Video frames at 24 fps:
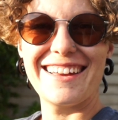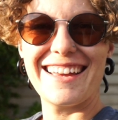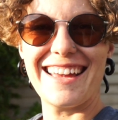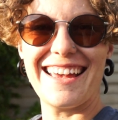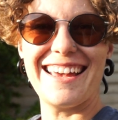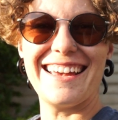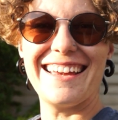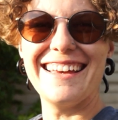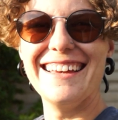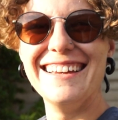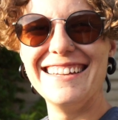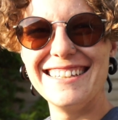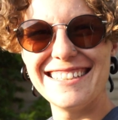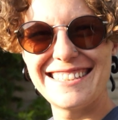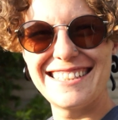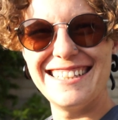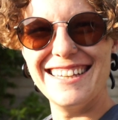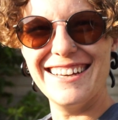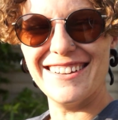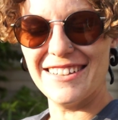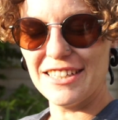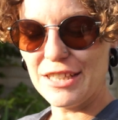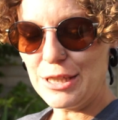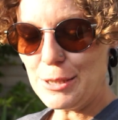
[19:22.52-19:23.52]
Okay,
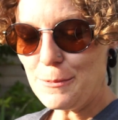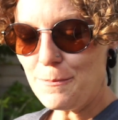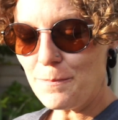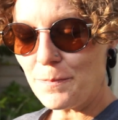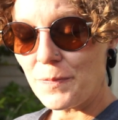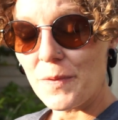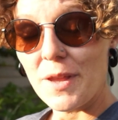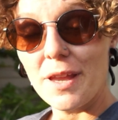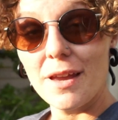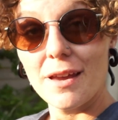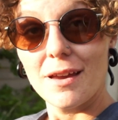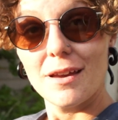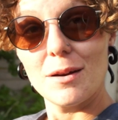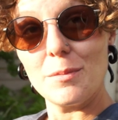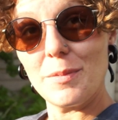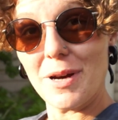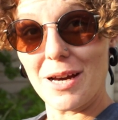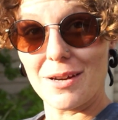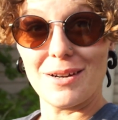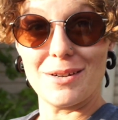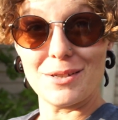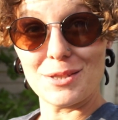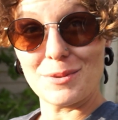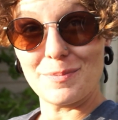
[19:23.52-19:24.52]
so
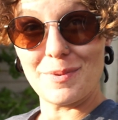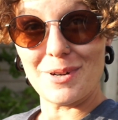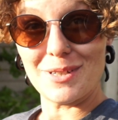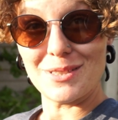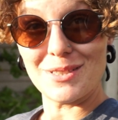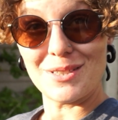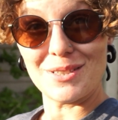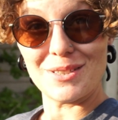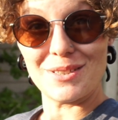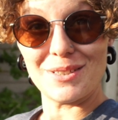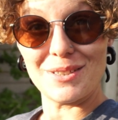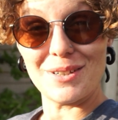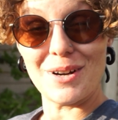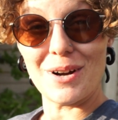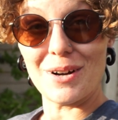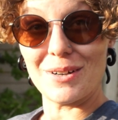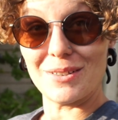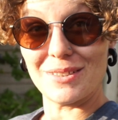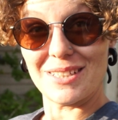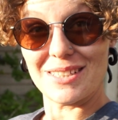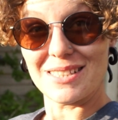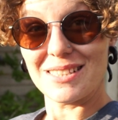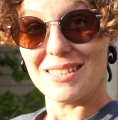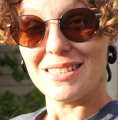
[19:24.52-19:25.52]
about our sponsor
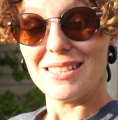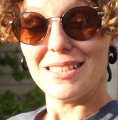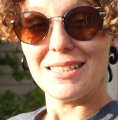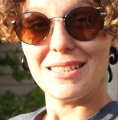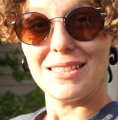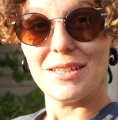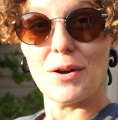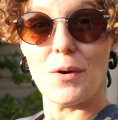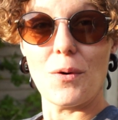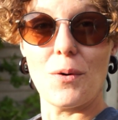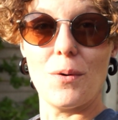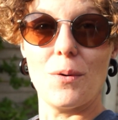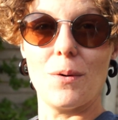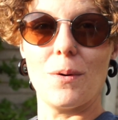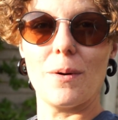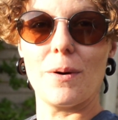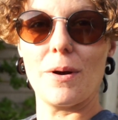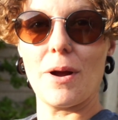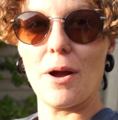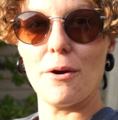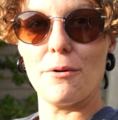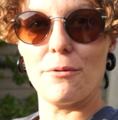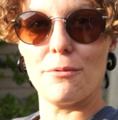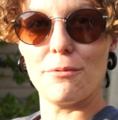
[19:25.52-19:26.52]
RSC,
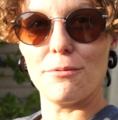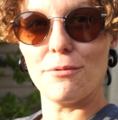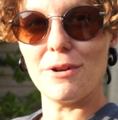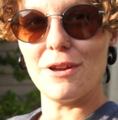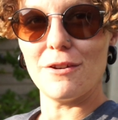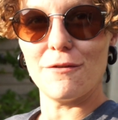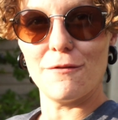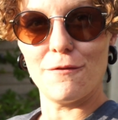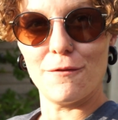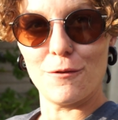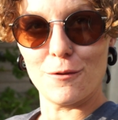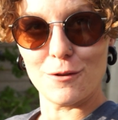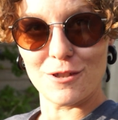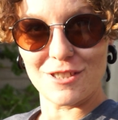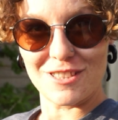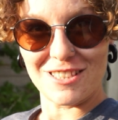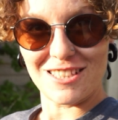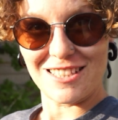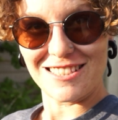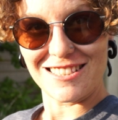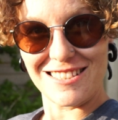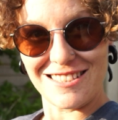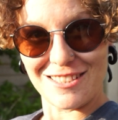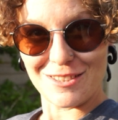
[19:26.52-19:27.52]
or
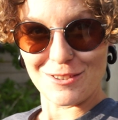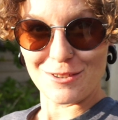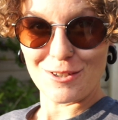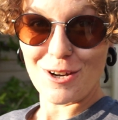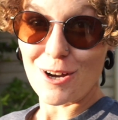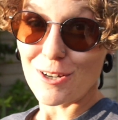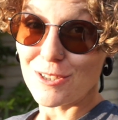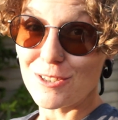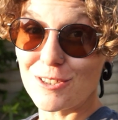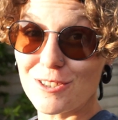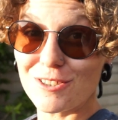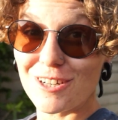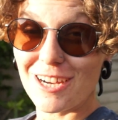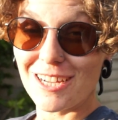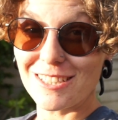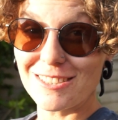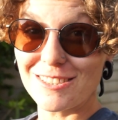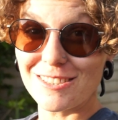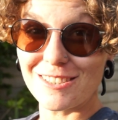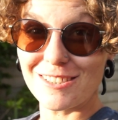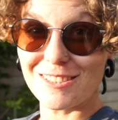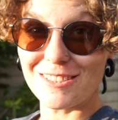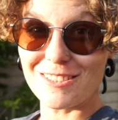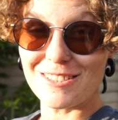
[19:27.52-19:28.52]
Reinforcing Steel
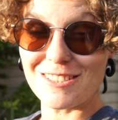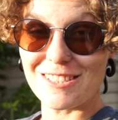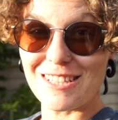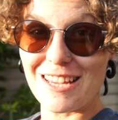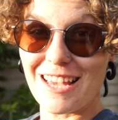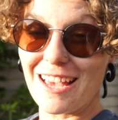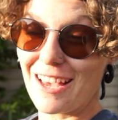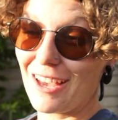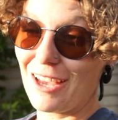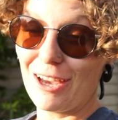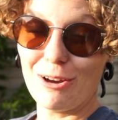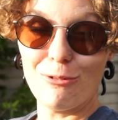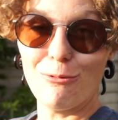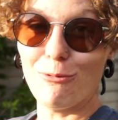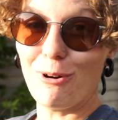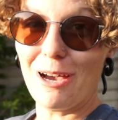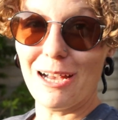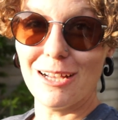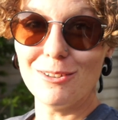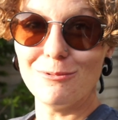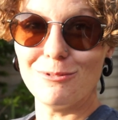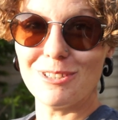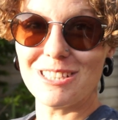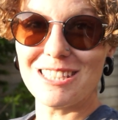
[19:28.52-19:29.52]
Contractors.
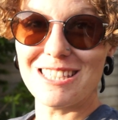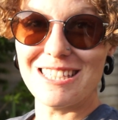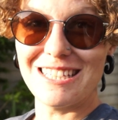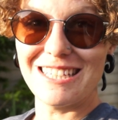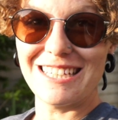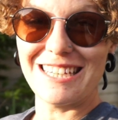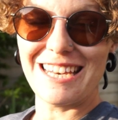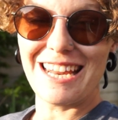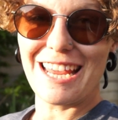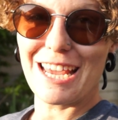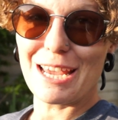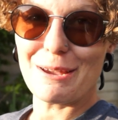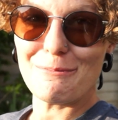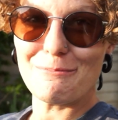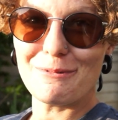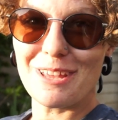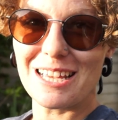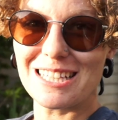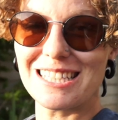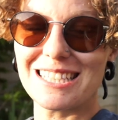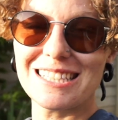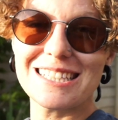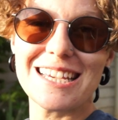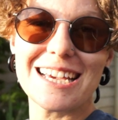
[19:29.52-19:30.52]
Well, what's in a name?
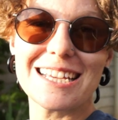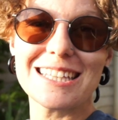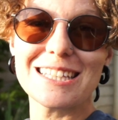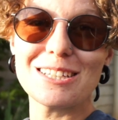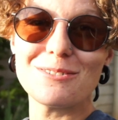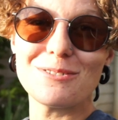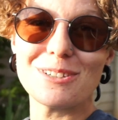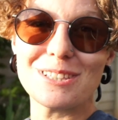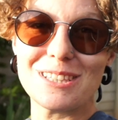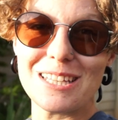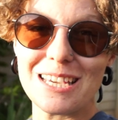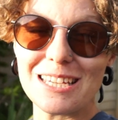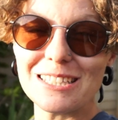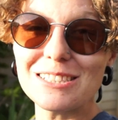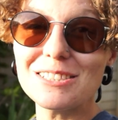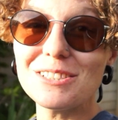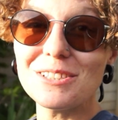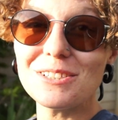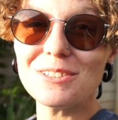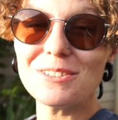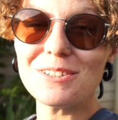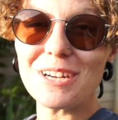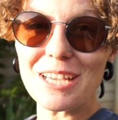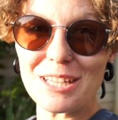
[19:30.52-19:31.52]
That's exactly what they
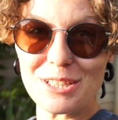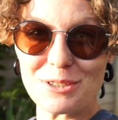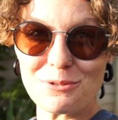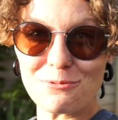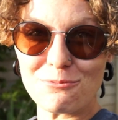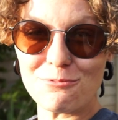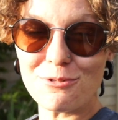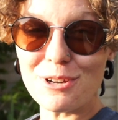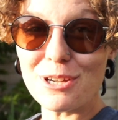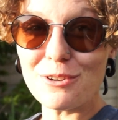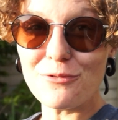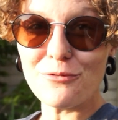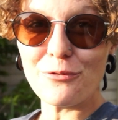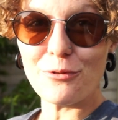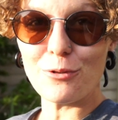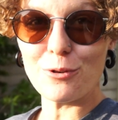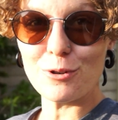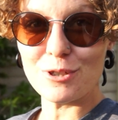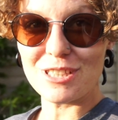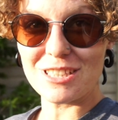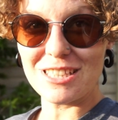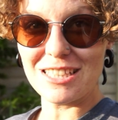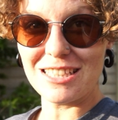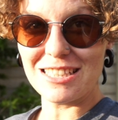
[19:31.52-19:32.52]
do. It's
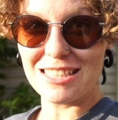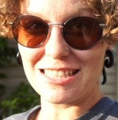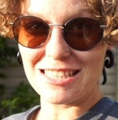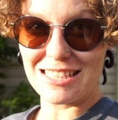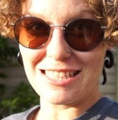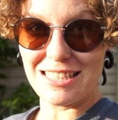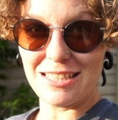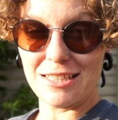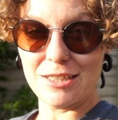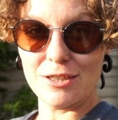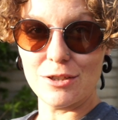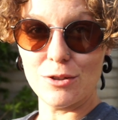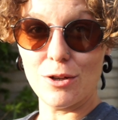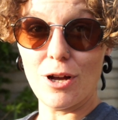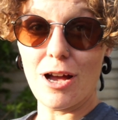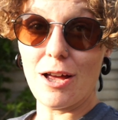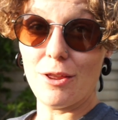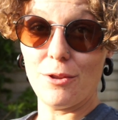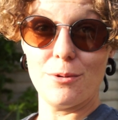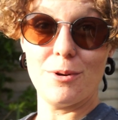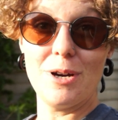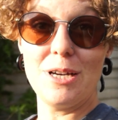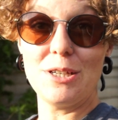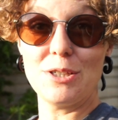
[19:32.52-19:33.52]
reinforcing steel,
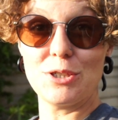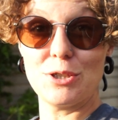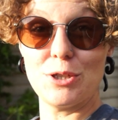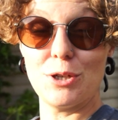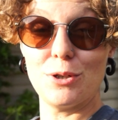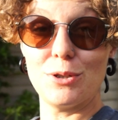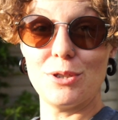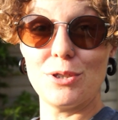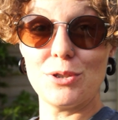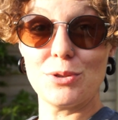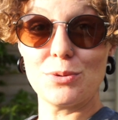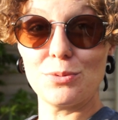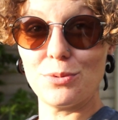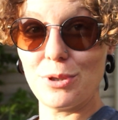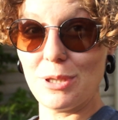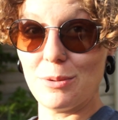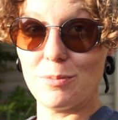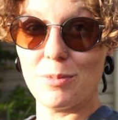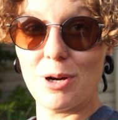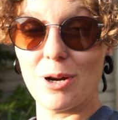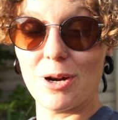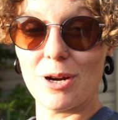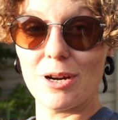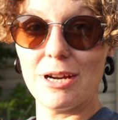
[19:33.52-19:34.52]
otherwise known as
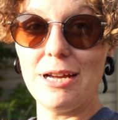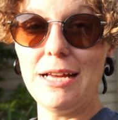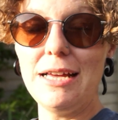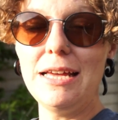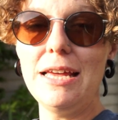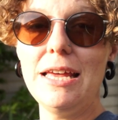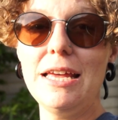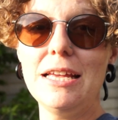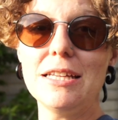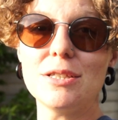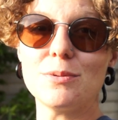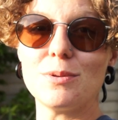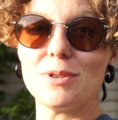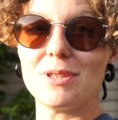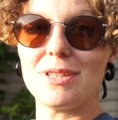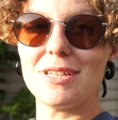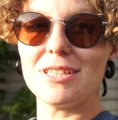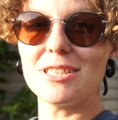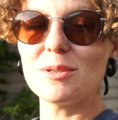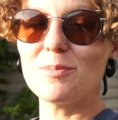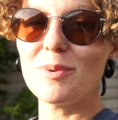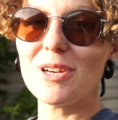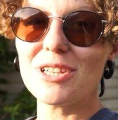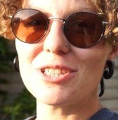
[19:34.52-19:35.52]
rebar, what they
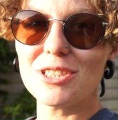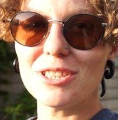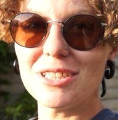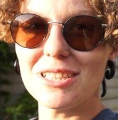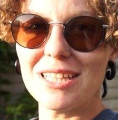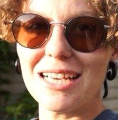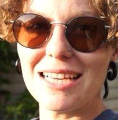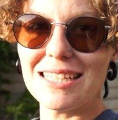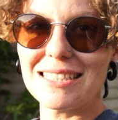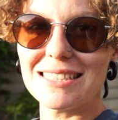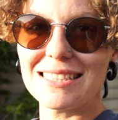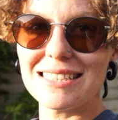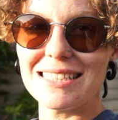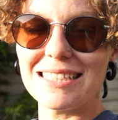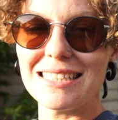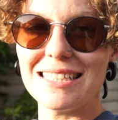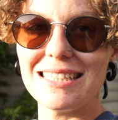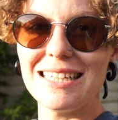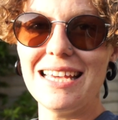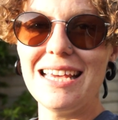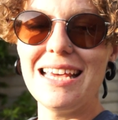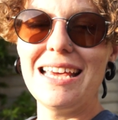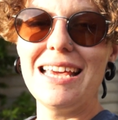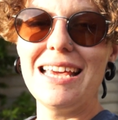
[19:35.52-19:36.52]
specialize in.